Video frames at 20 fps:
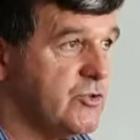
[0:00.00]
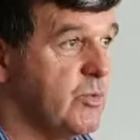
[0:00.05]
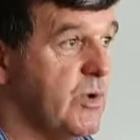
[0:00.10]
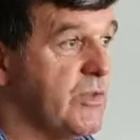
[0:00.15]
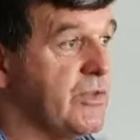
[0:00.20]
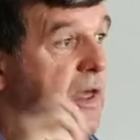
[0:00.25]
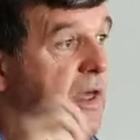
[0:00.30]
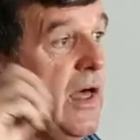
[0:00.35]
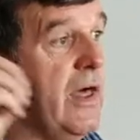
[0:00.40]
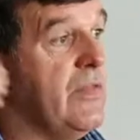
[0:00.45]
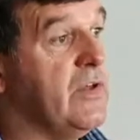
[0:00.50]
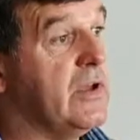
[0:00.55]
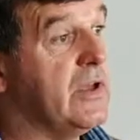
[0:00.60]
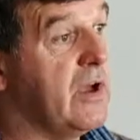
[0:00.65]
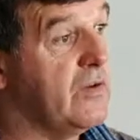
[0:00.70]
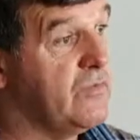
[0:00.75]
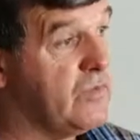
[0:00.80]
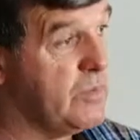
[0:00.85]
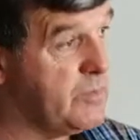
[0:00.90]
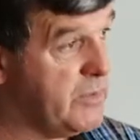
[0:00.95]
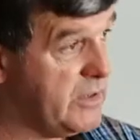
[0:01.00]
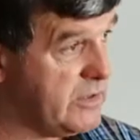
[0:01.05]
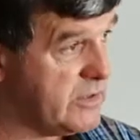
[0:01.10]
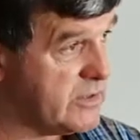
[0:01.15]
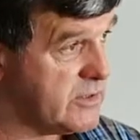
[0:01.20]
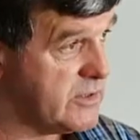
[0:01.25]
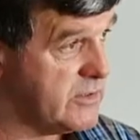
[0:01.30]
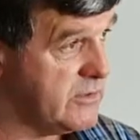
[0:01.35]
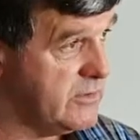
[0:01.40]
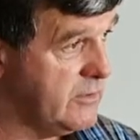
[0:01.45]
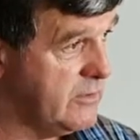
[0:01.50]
with other governments